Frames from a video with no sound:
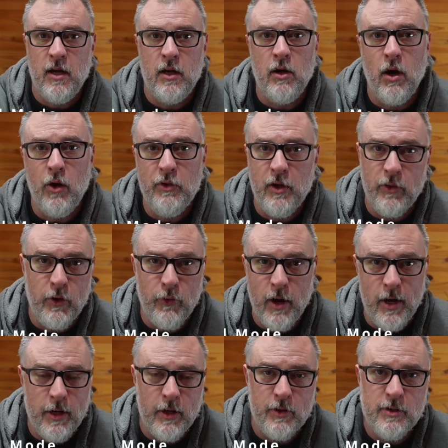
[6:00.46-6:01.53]
on all the other
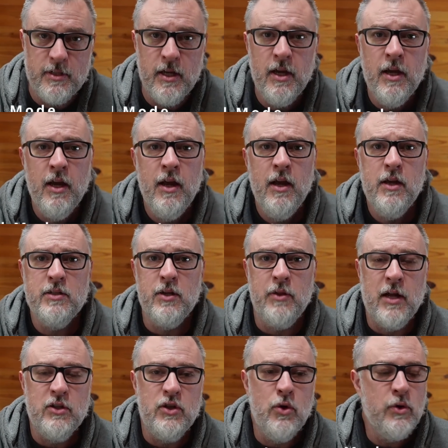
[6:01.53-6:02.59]
radios so
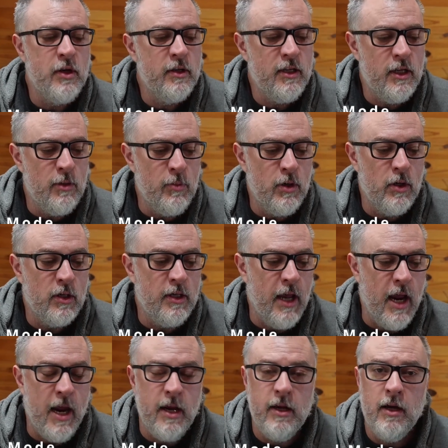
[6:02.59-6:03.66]
that you can
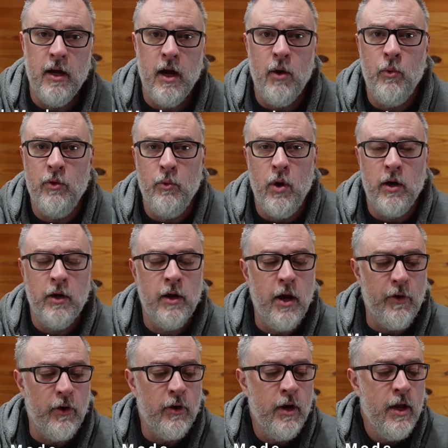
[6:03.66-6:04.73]
communicate with one
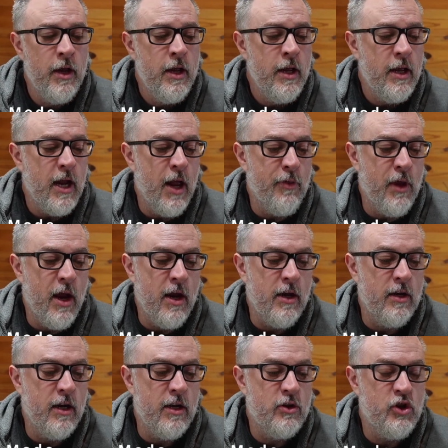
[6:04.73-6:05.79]
another. And
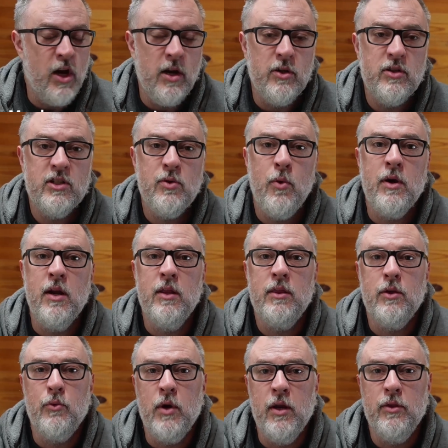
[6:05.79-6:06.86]
then channels
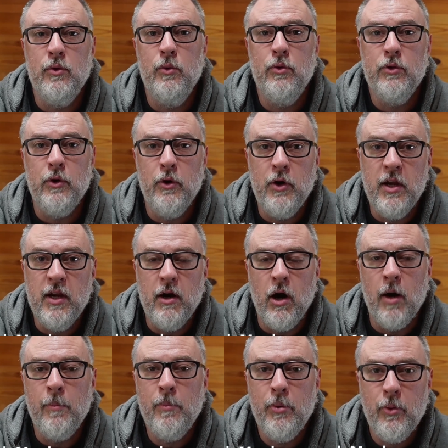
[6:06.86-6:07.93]
23 through 30
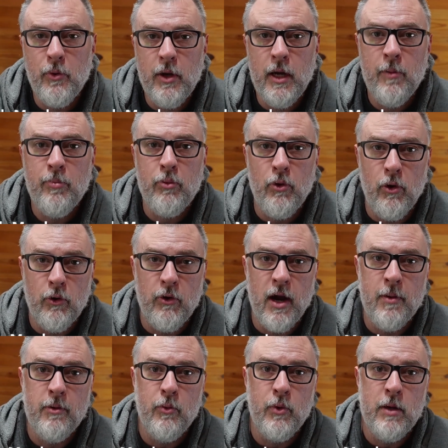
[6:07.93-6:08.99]
are
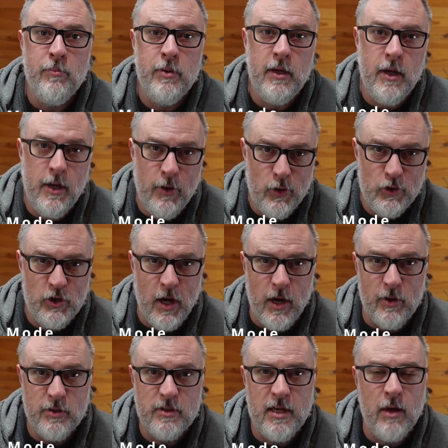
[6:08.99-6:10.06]
pre-programmed repeater
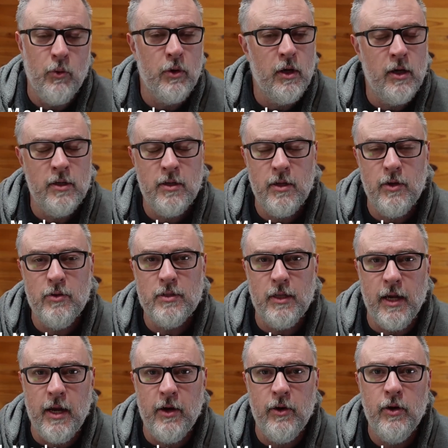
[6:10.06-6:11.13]
channels. Now, we'll get into those
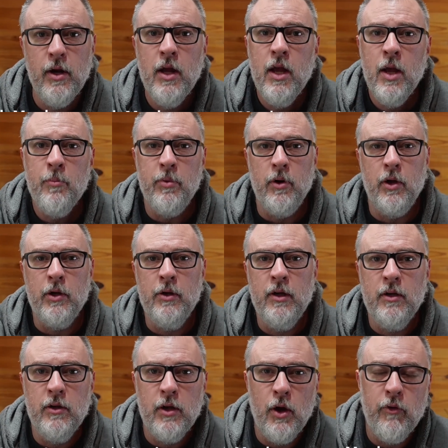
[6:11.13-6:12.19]
later, but all you
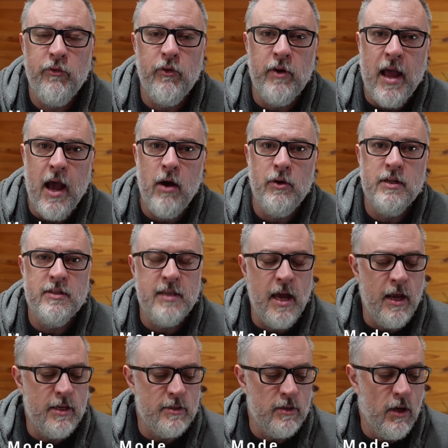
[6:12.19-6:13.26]
need to know for now is
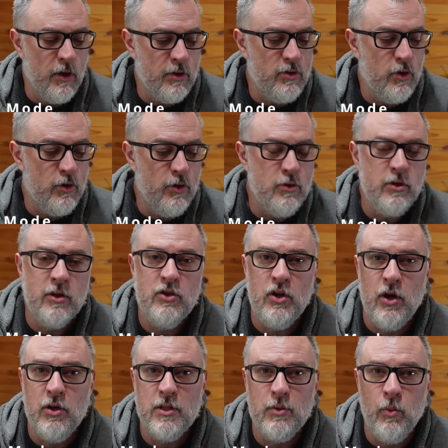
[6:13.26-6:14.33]
that as long as you're using
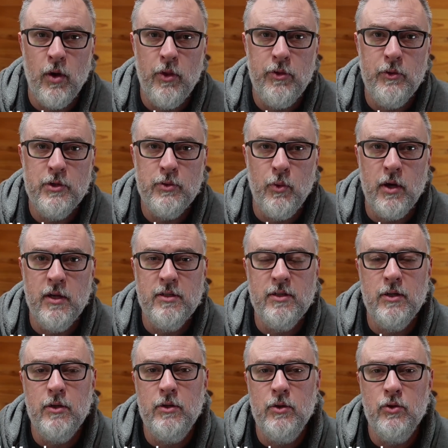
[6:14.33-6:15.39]
channels 1 through
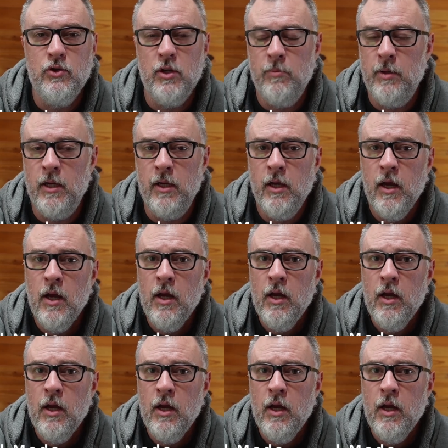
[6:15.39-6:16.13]
22, you should be